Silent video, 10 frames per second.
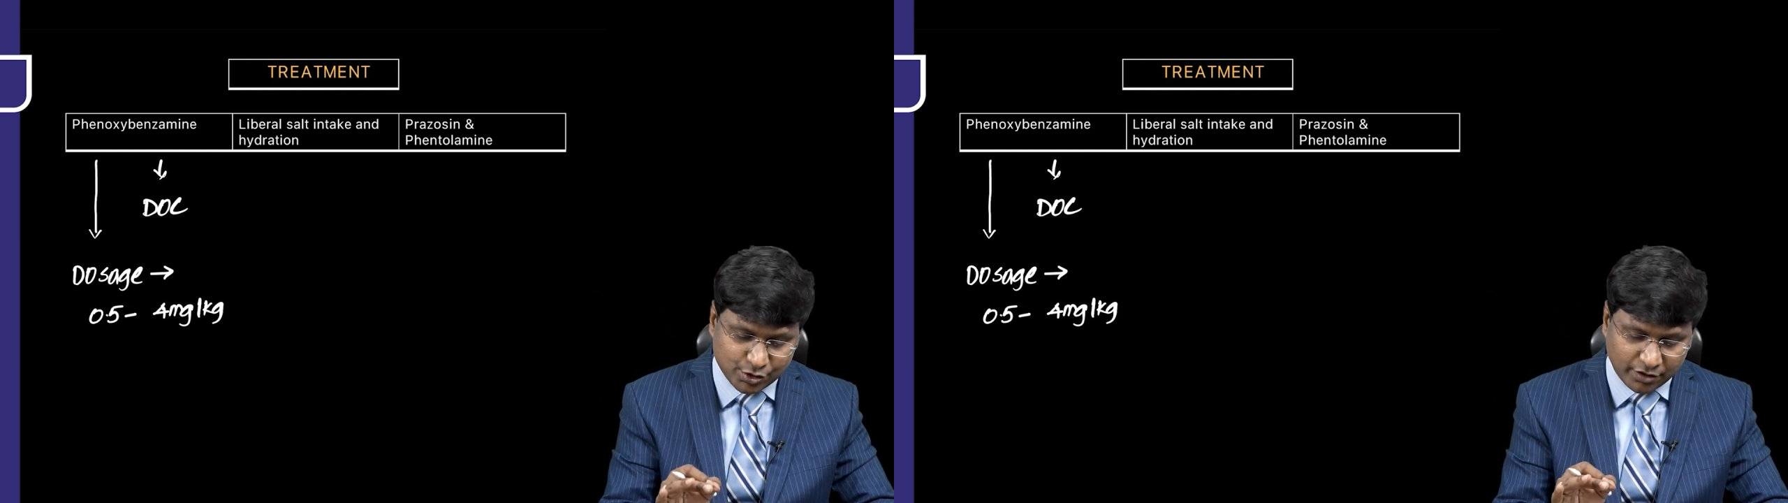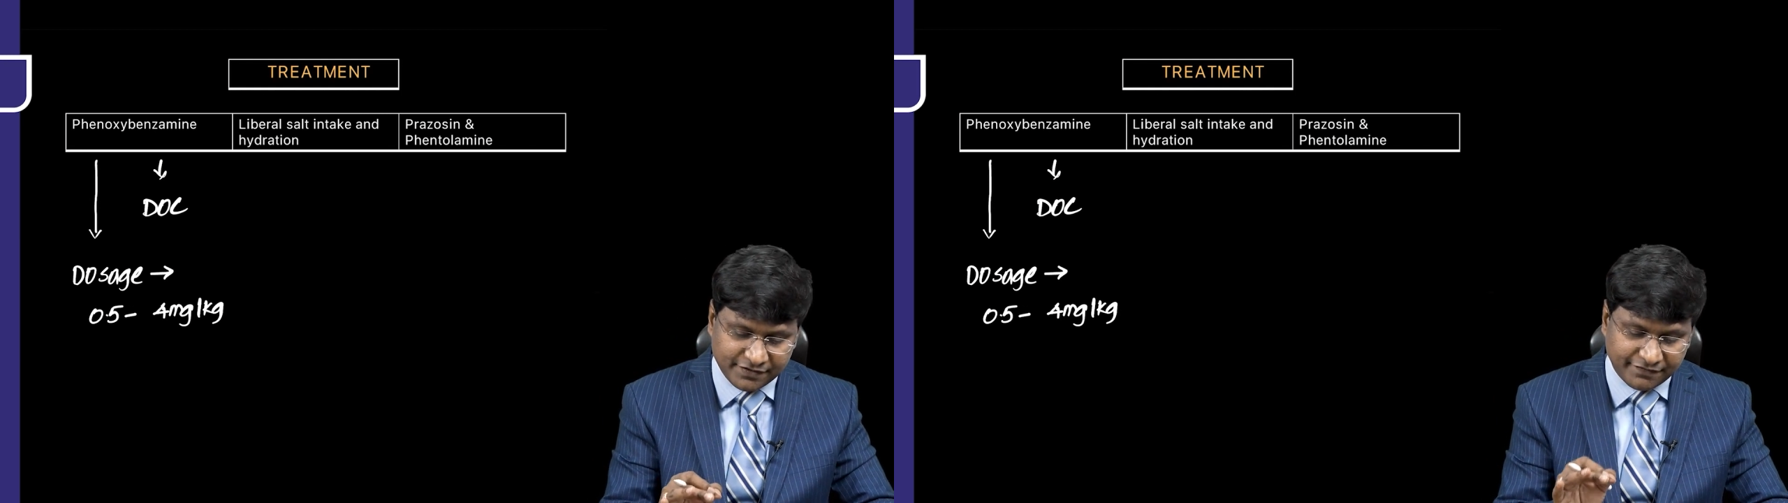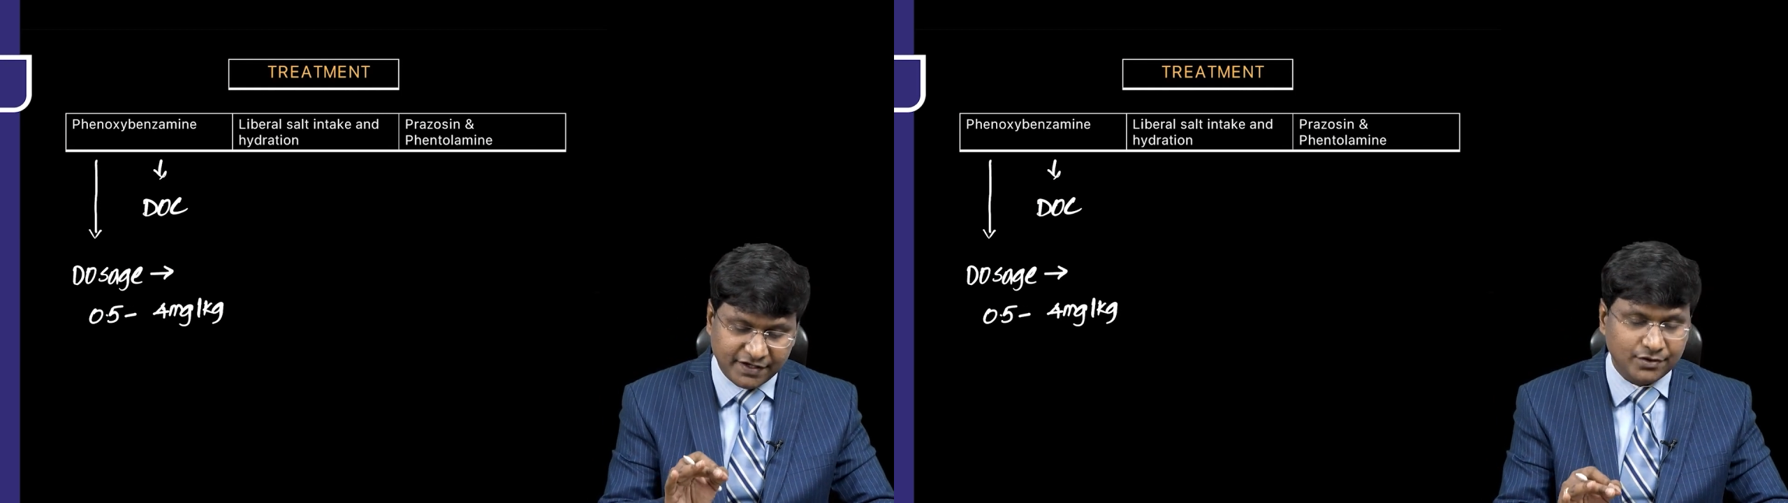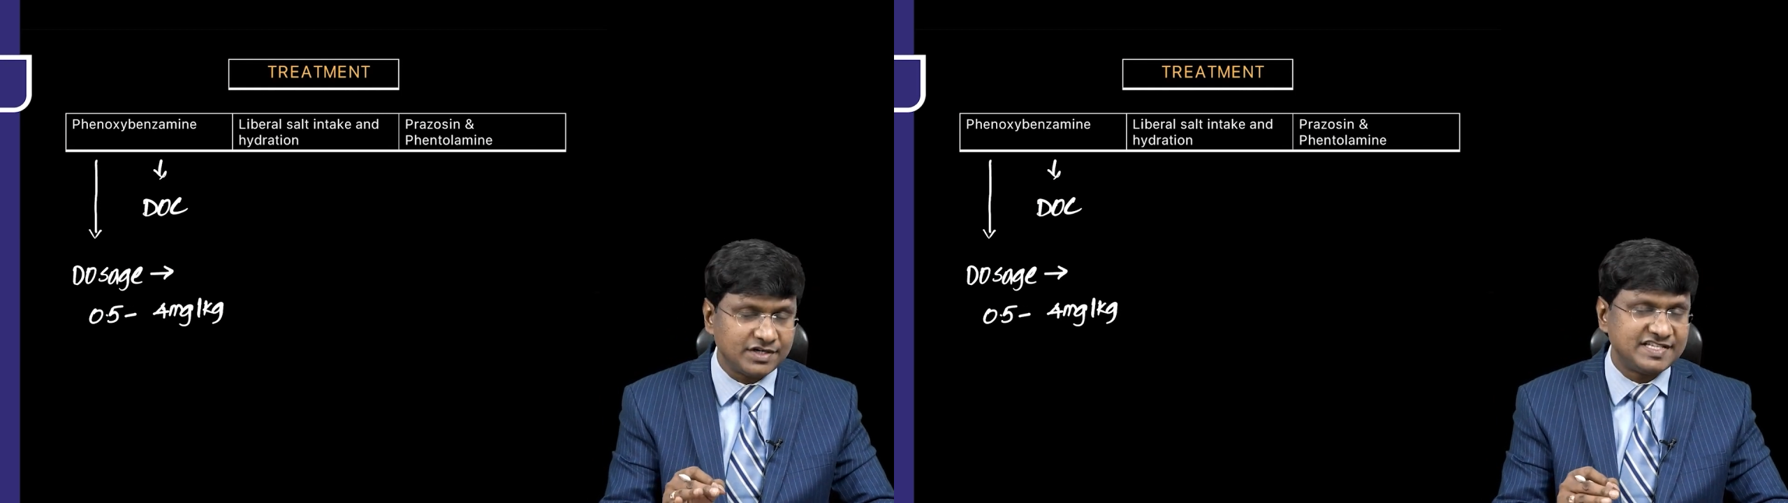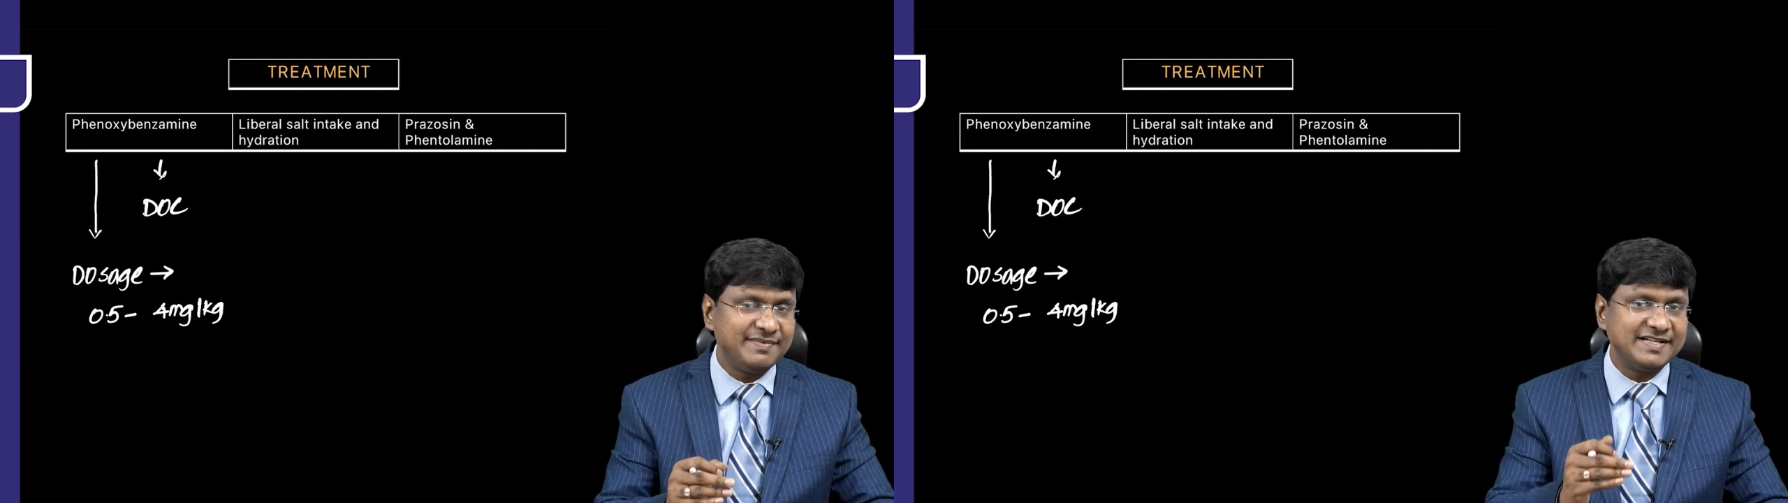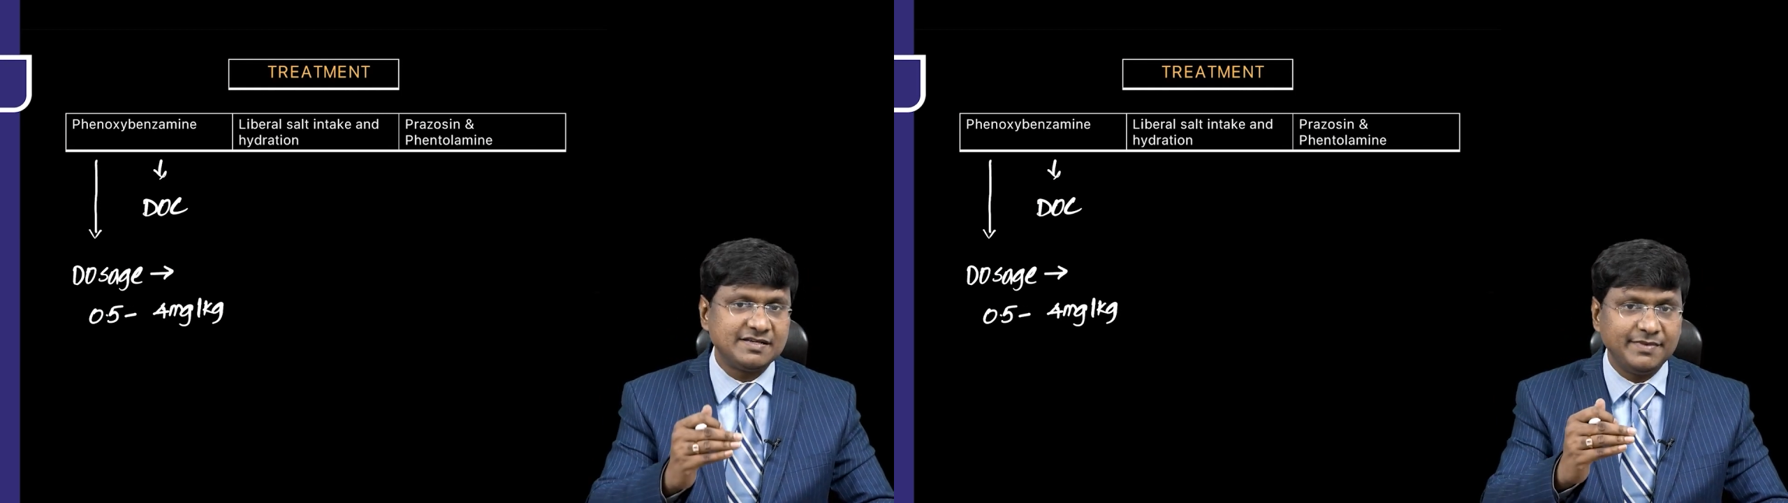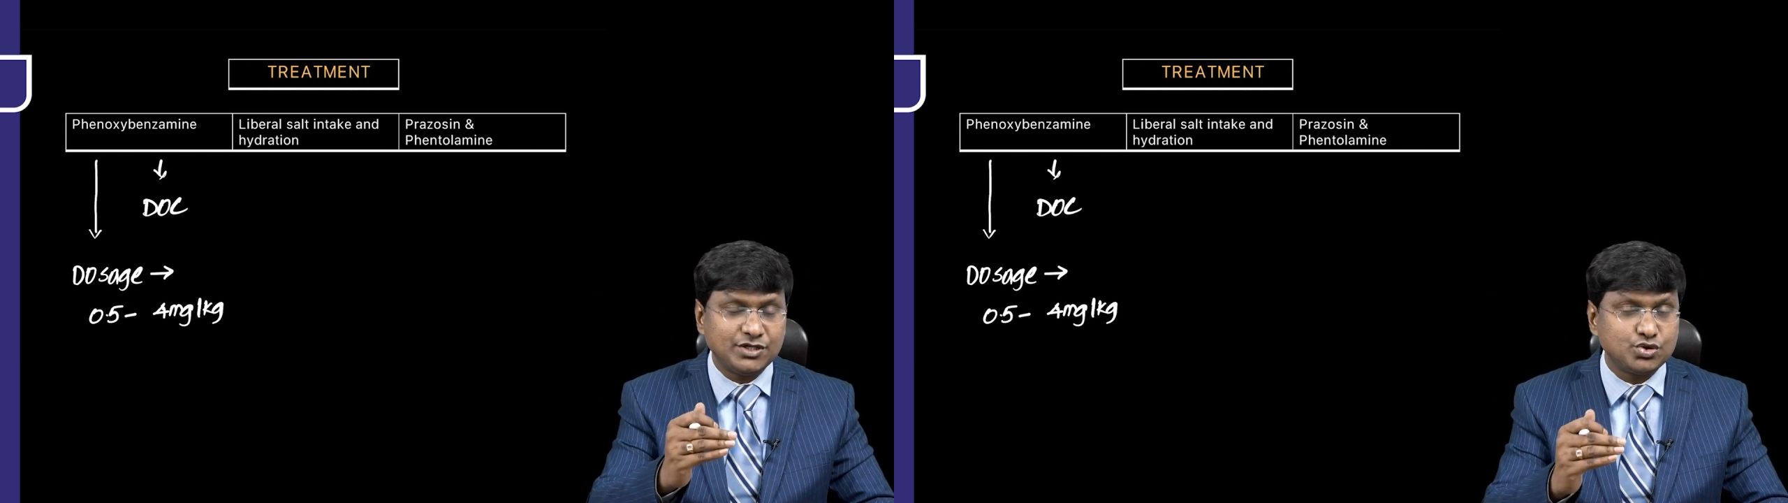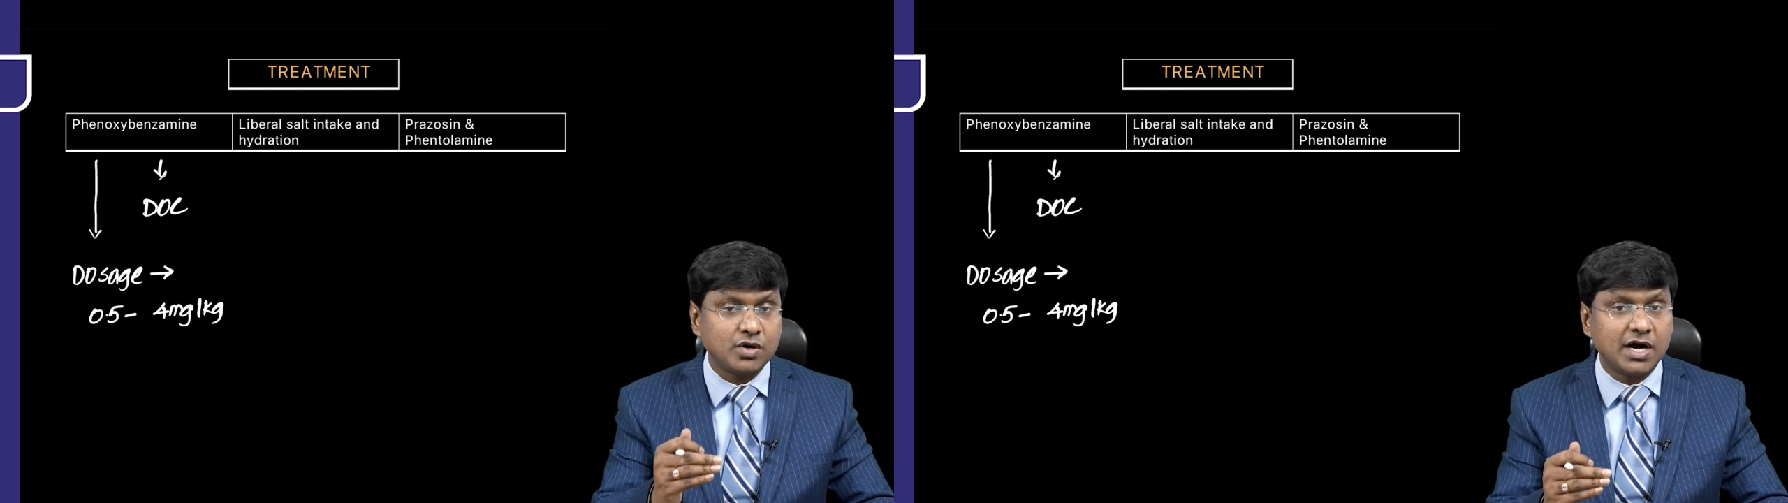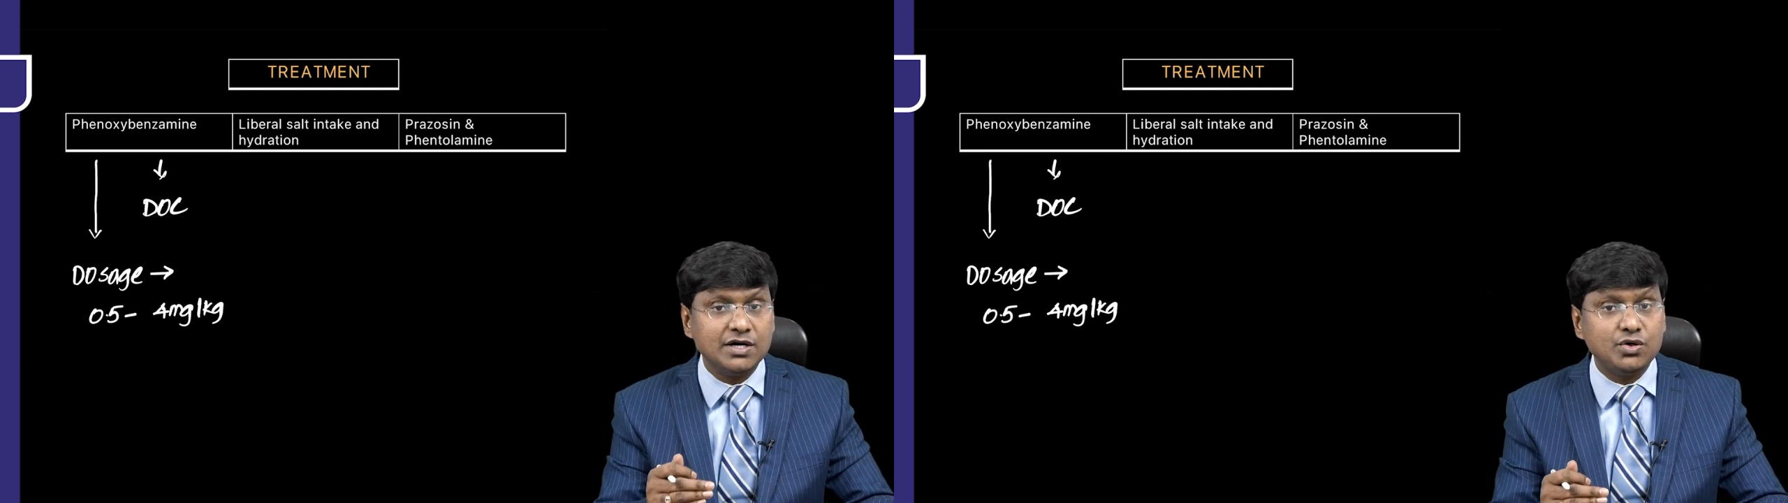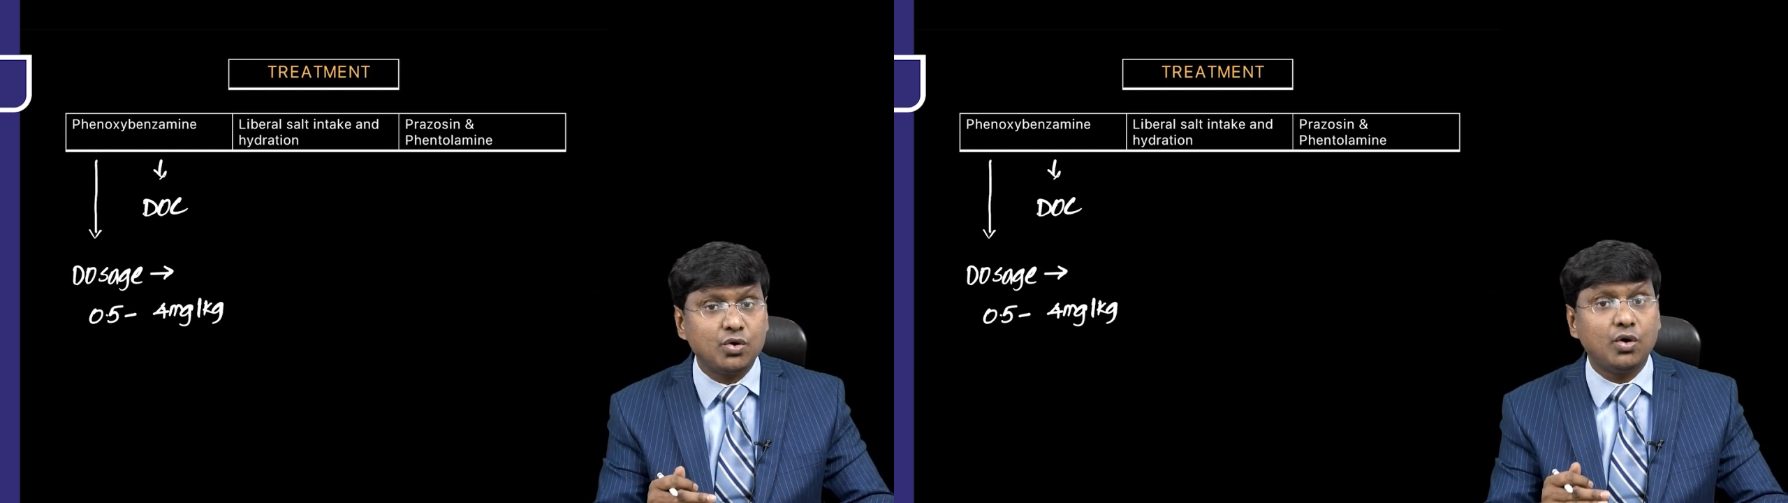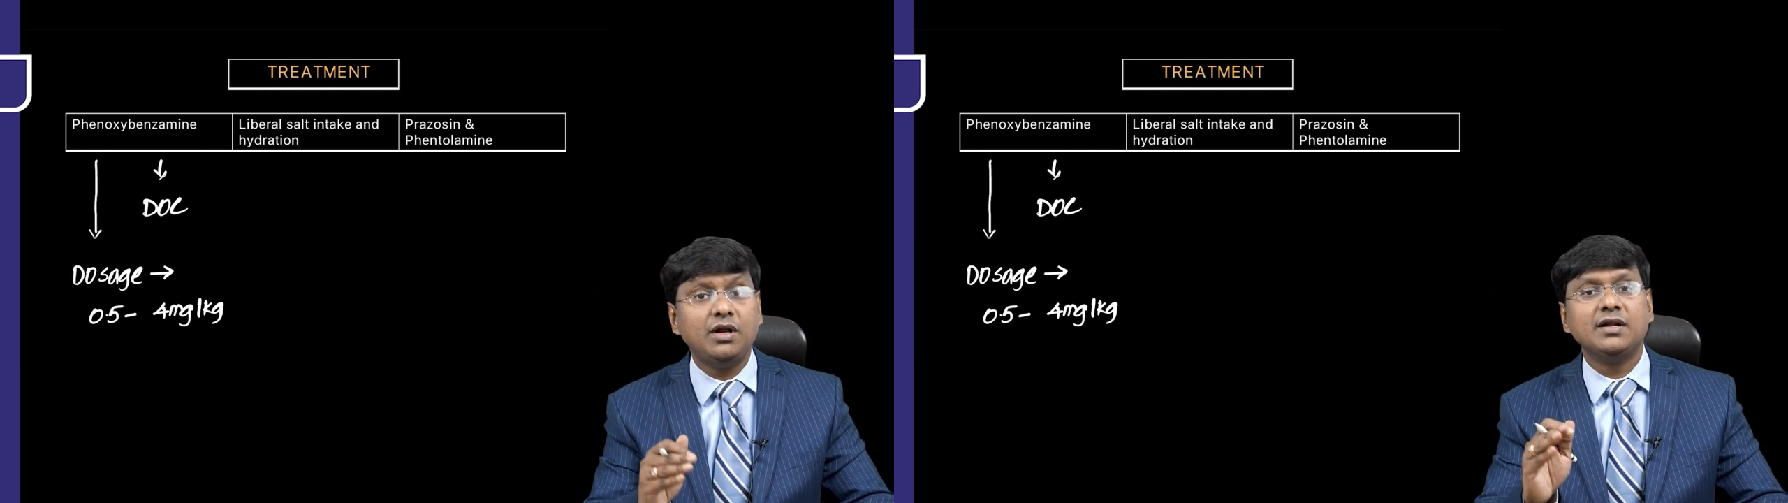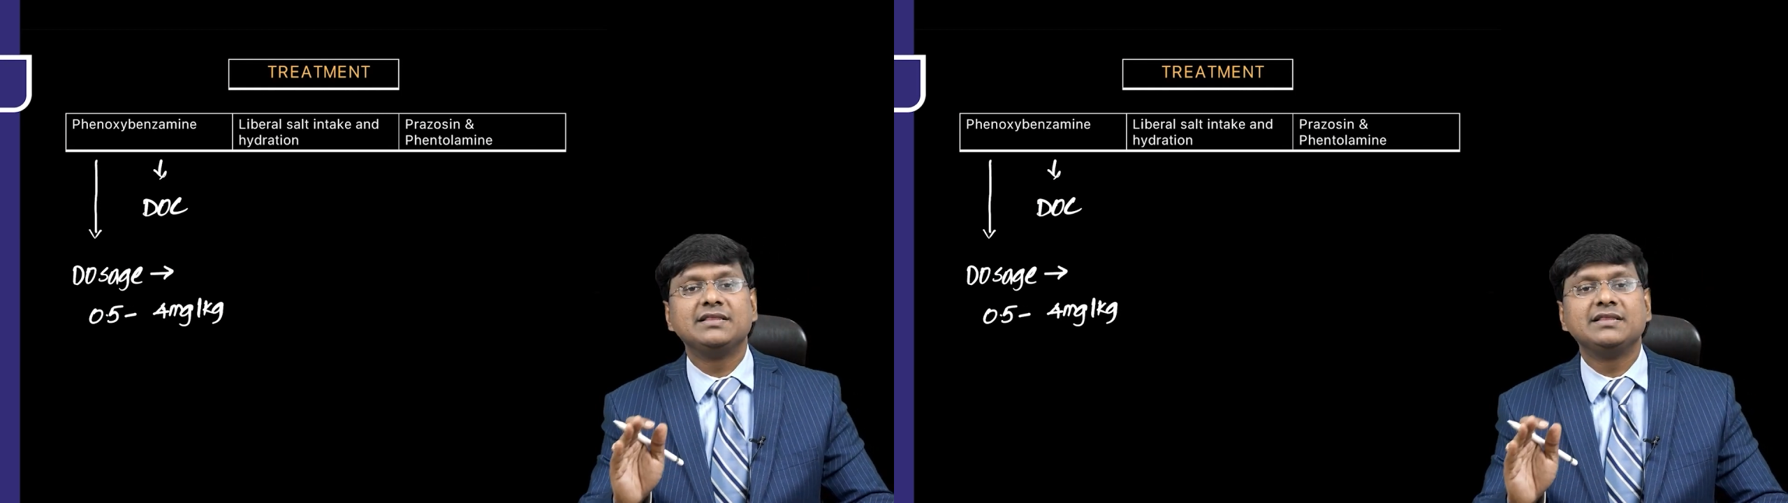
of the phenoxybenzamine to control